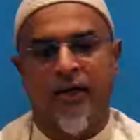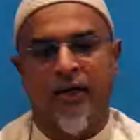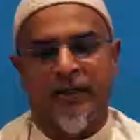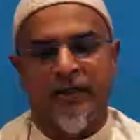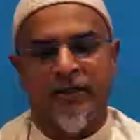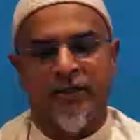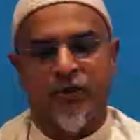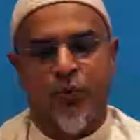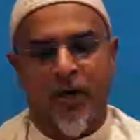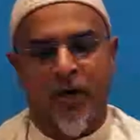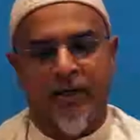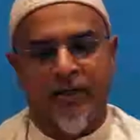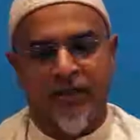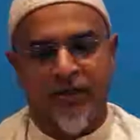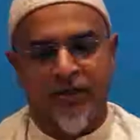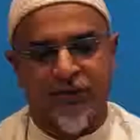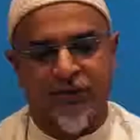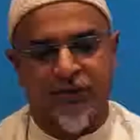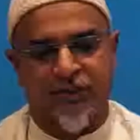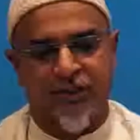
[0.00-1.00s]
It is quite
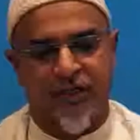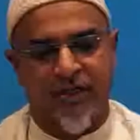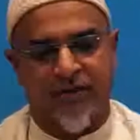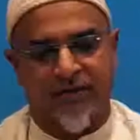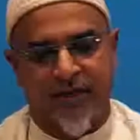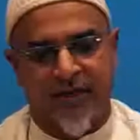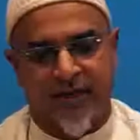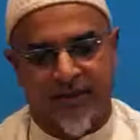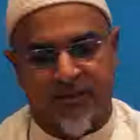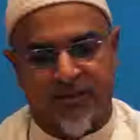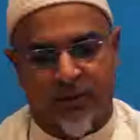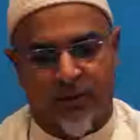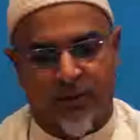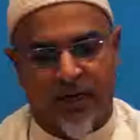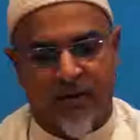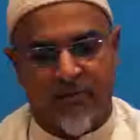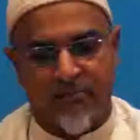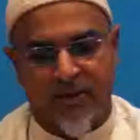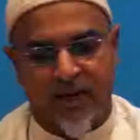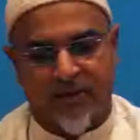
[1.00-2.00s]
interesting that
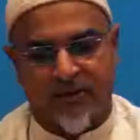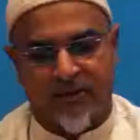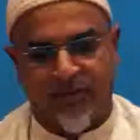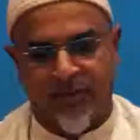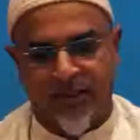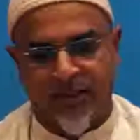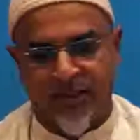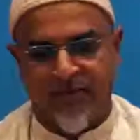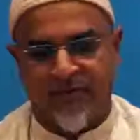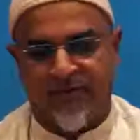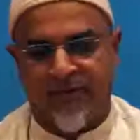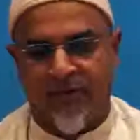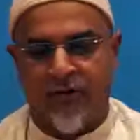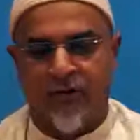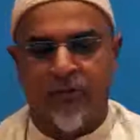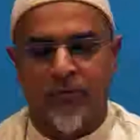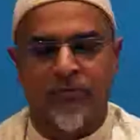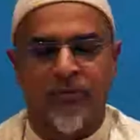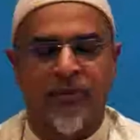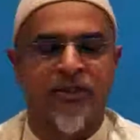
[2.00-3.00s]
when I met the
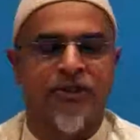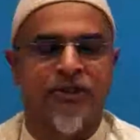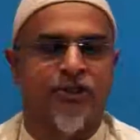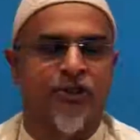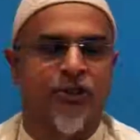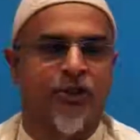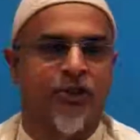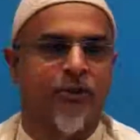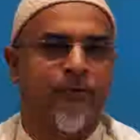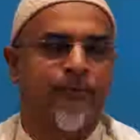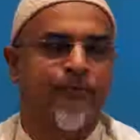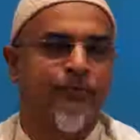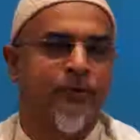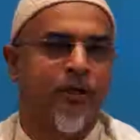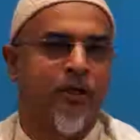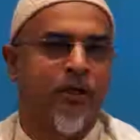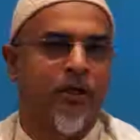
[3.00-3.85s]
foreign minister,